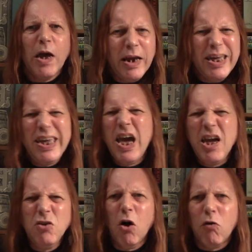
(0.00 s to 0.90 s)
And
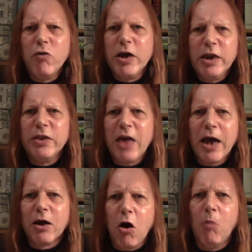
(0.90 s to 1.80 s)
again, not really
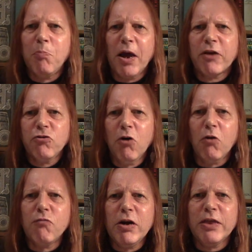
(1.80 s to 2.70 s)
that complex,
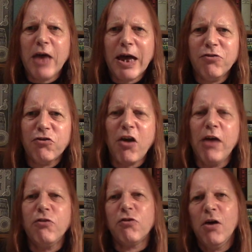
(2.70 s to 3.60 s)
not really that
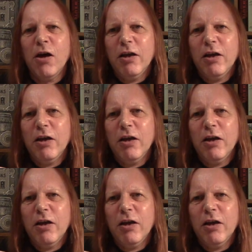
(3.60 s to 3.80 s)
intense.